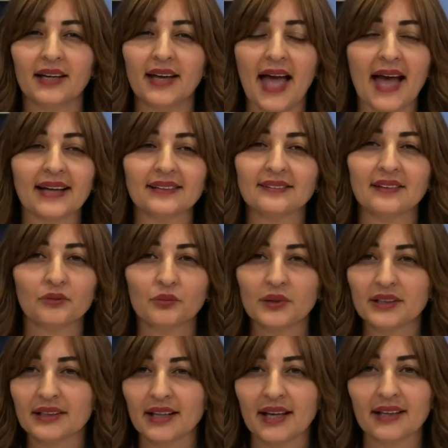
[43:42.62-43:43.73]
acting
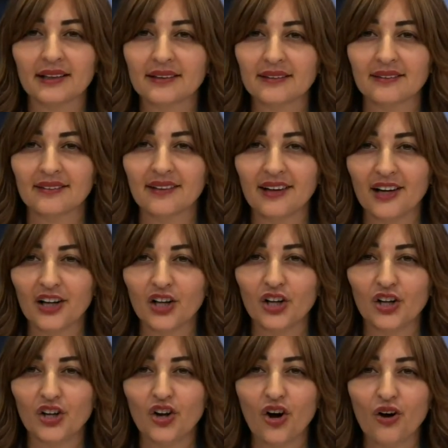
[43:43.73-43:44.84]
with like
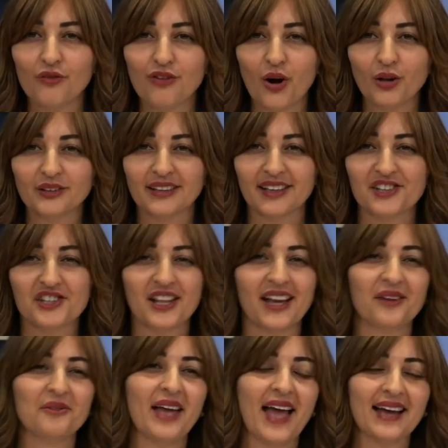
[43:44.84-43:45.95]
low voltage, like
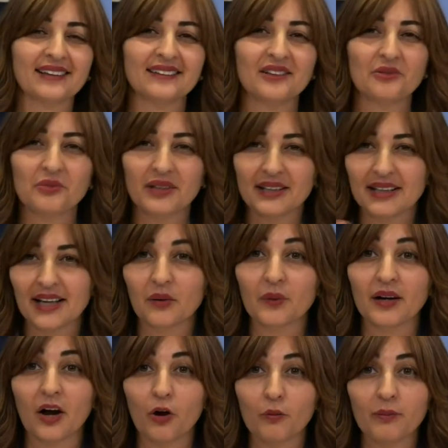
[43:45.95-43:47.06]
reacting with like
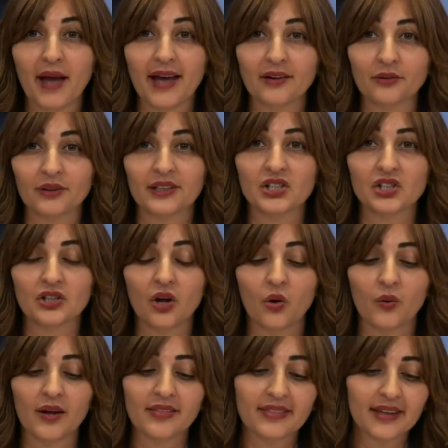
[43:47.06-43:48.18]
when our battery is
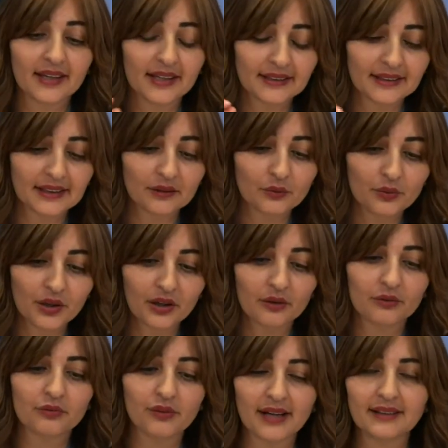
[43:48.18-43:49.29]
low, and we are
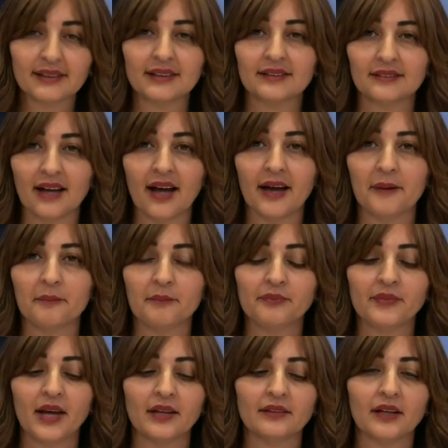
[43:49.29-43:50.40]
right in time
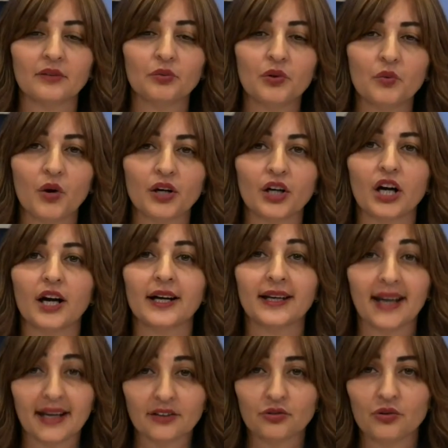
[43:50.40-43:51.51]
that we want to
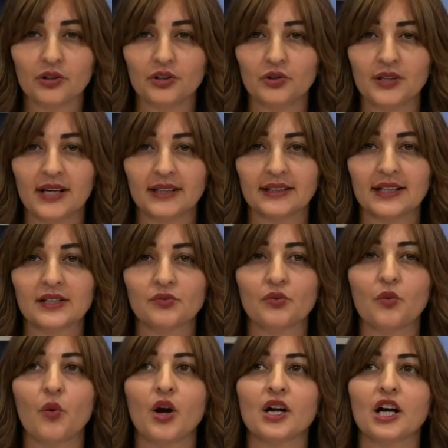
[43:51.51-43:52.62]
connect to our uniqueness. We
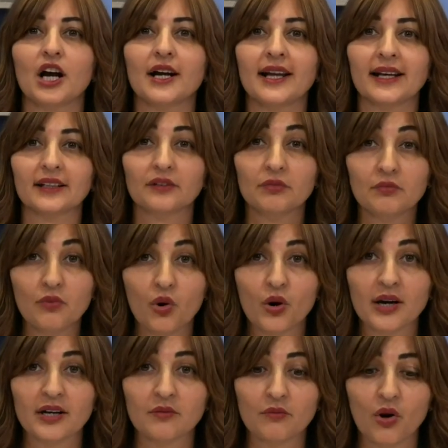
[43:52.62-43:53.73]
want to connect more
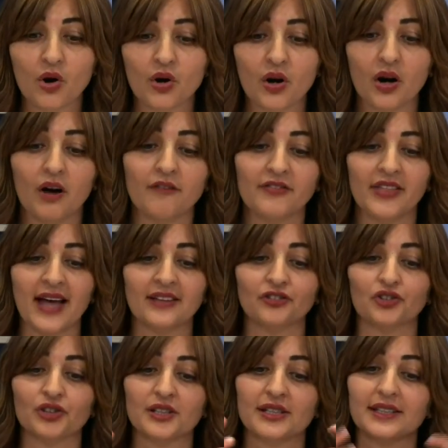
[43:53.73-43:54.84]
and more of the
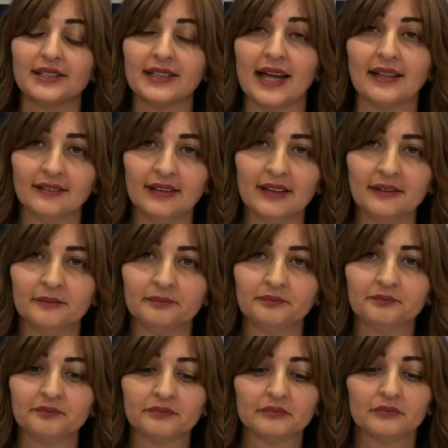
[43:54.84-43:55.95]
understanding
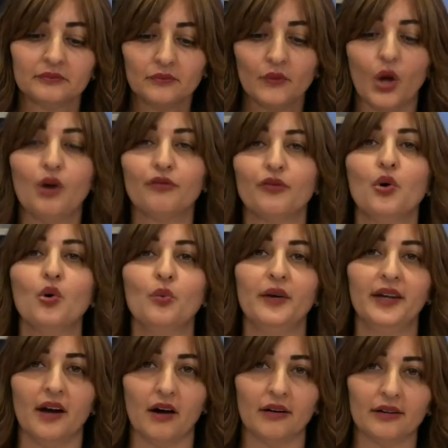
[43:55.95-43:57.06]
of who we
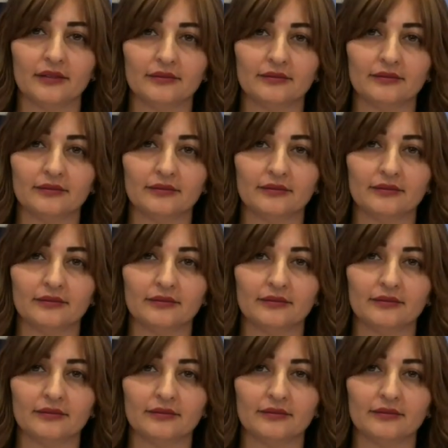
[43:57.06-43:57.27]
are.